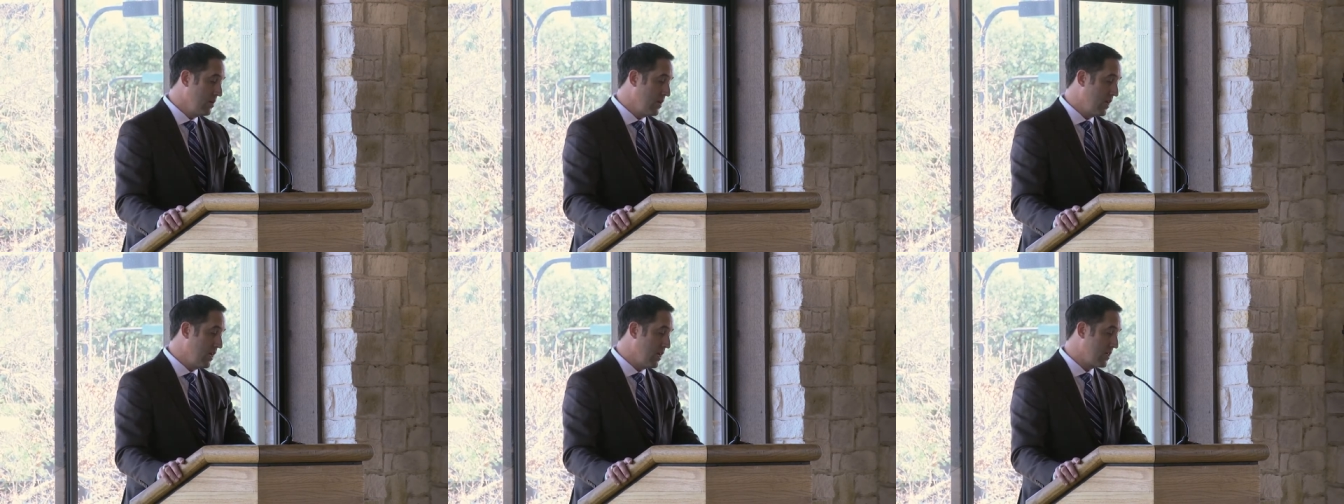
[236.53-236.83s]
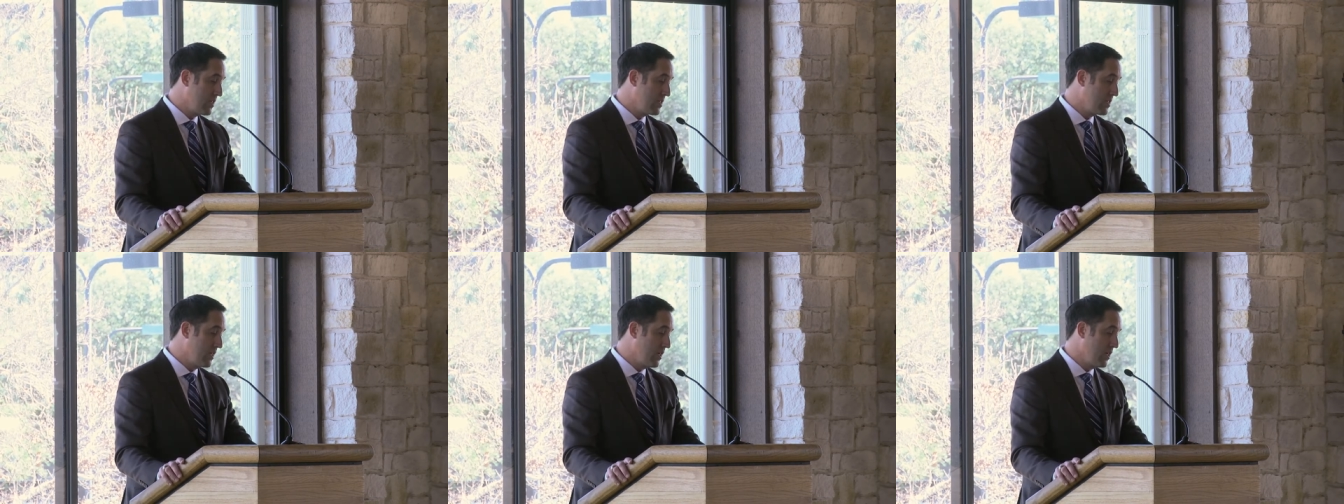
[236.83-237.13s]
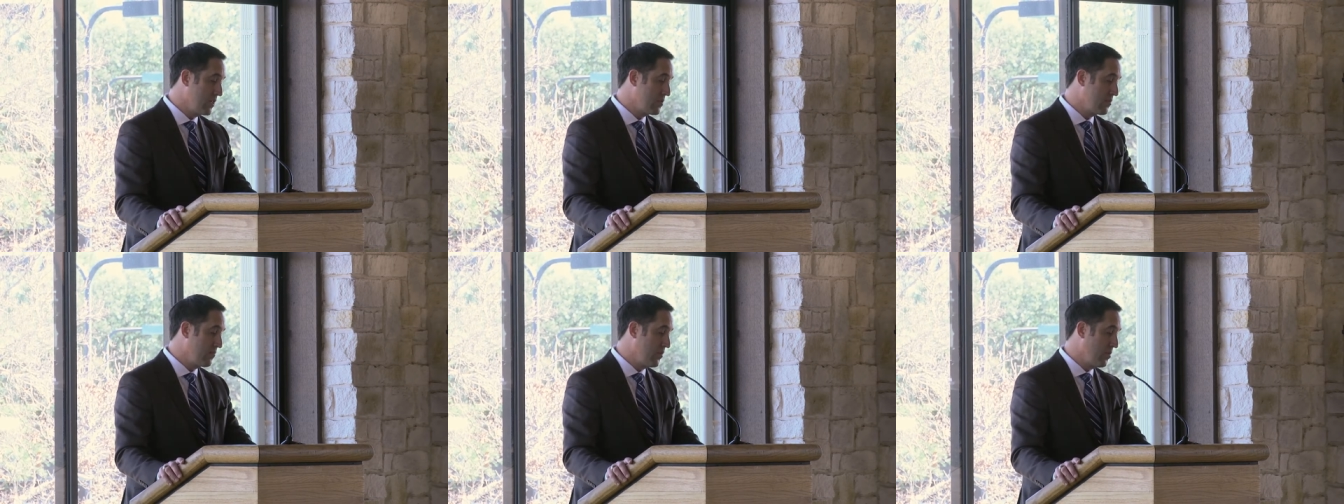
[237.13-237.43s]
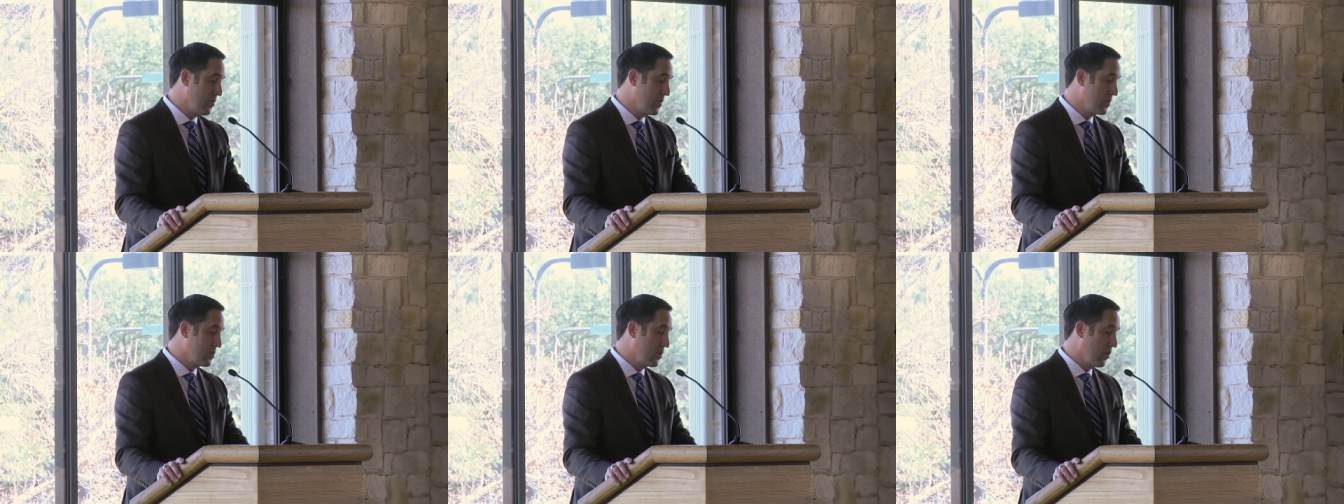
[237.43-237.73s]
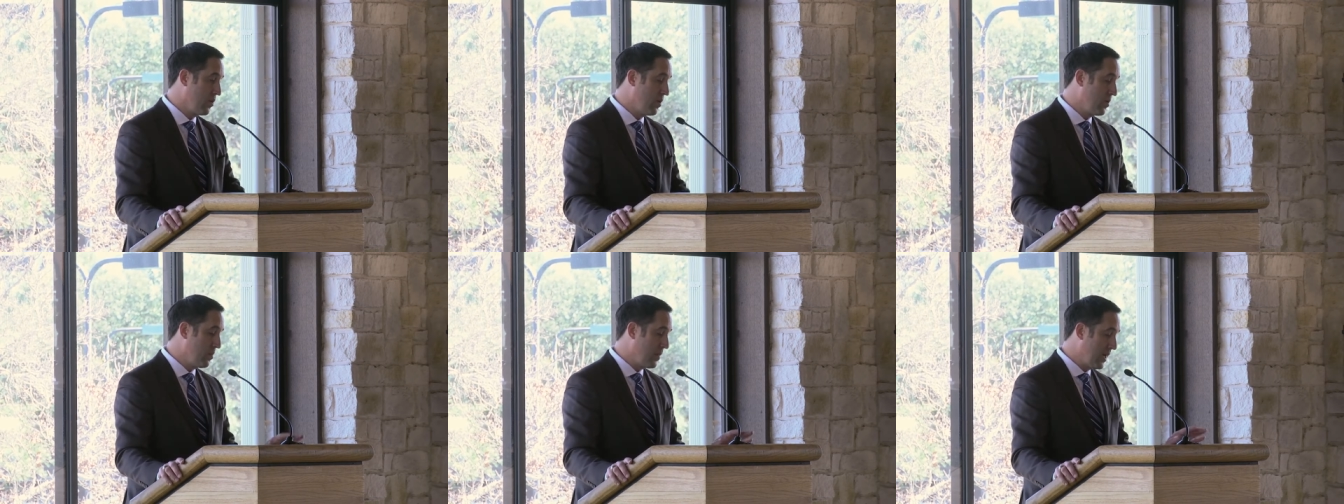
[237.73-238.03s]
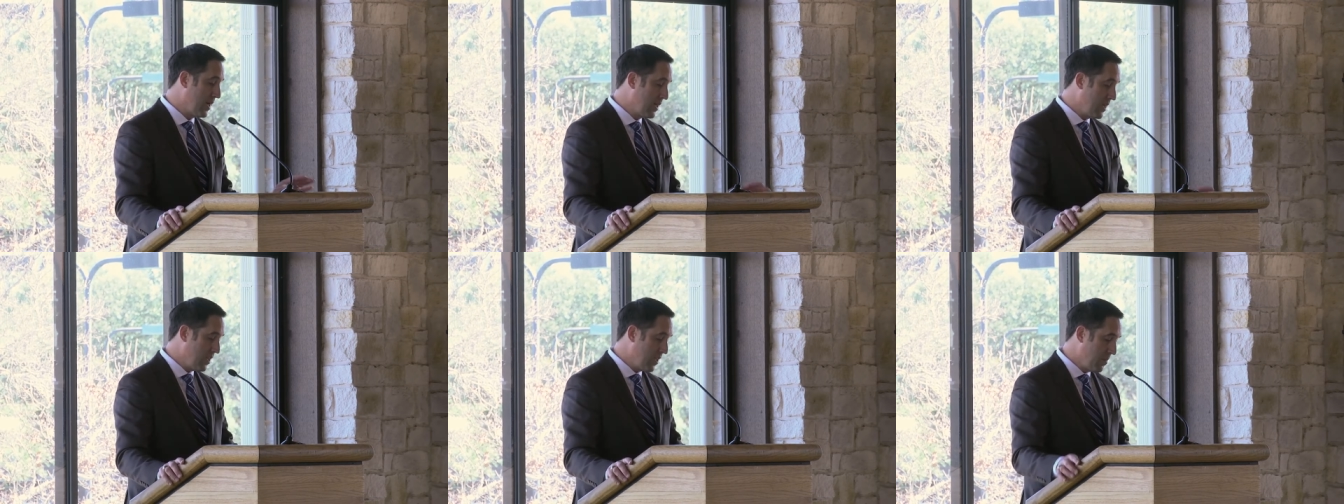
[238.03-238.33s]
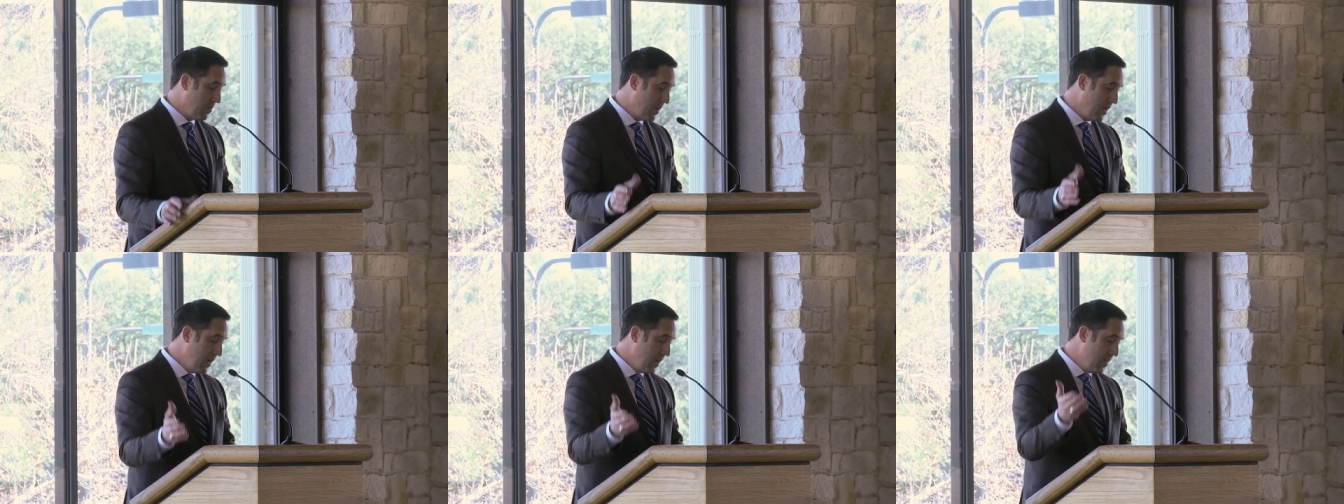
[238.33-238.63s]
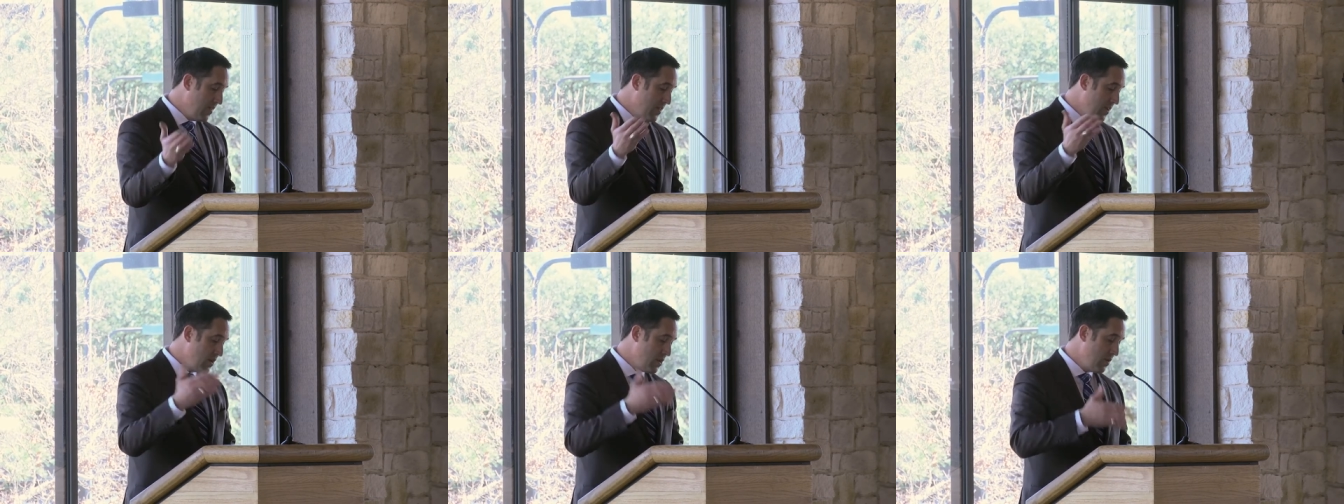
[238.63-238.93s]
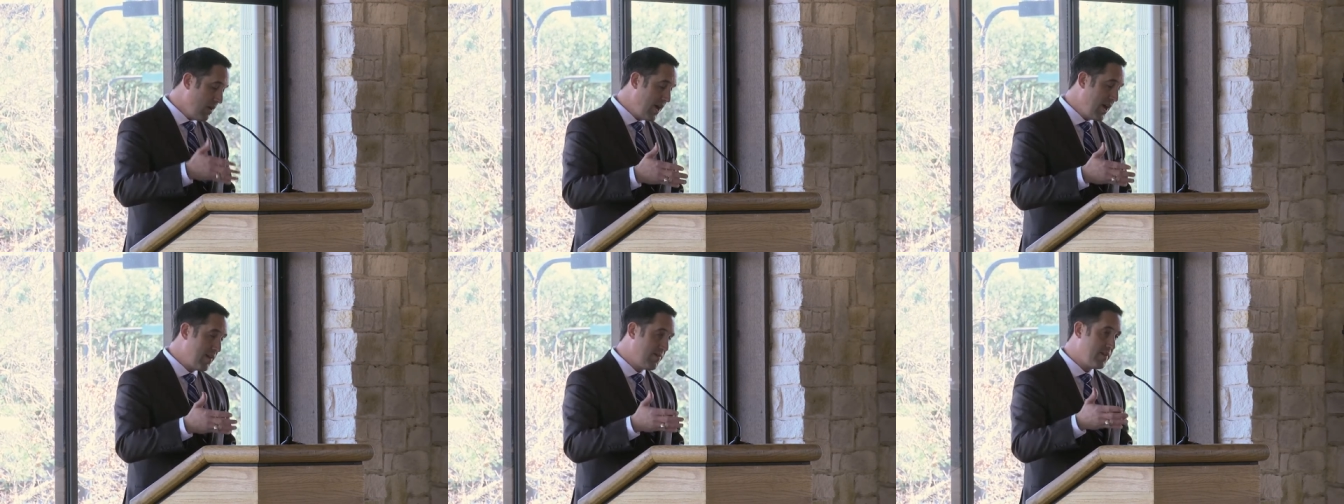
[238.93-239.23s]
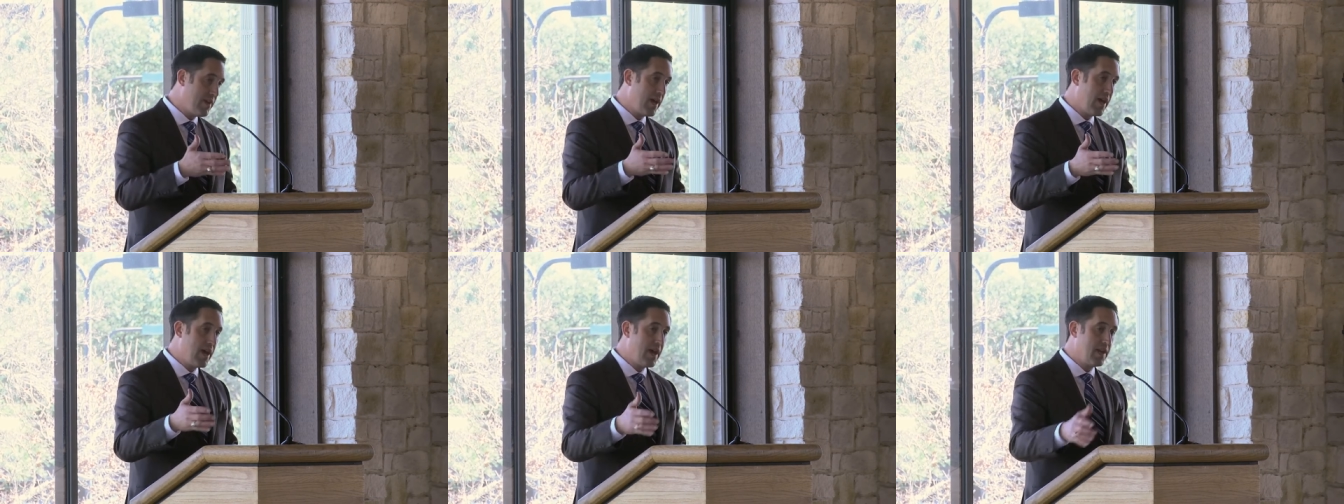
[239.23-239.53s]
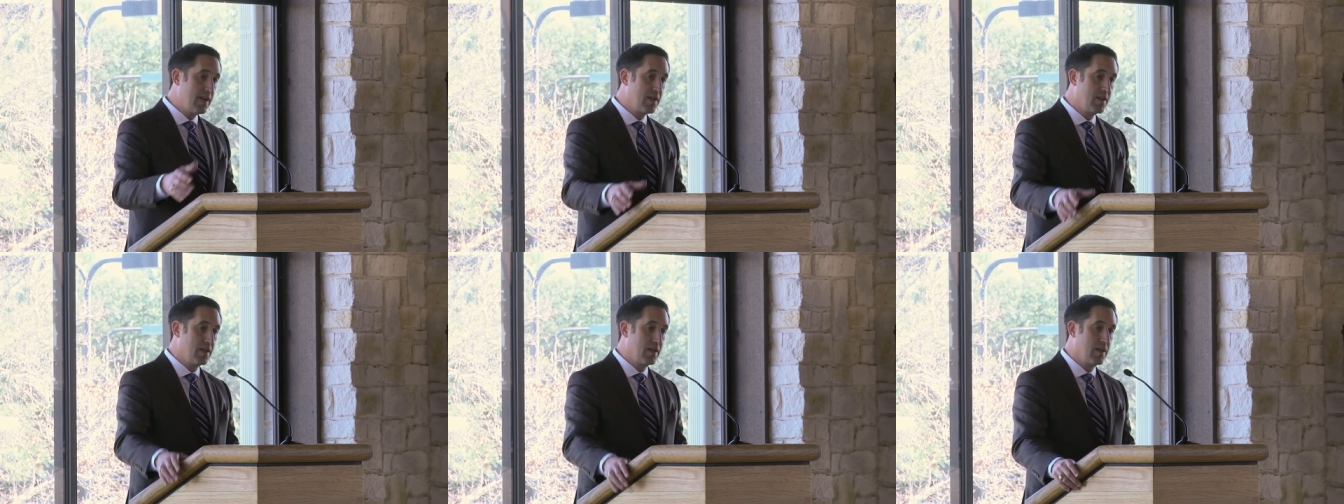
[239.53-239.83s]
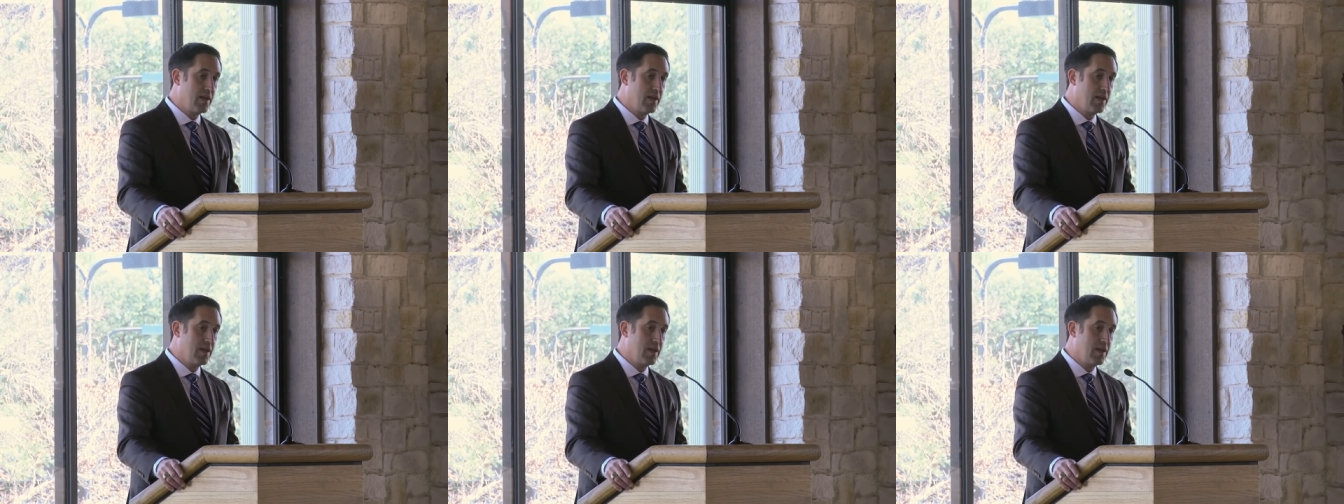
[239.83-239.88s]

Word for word: excess from this current biennium. Then you have to add into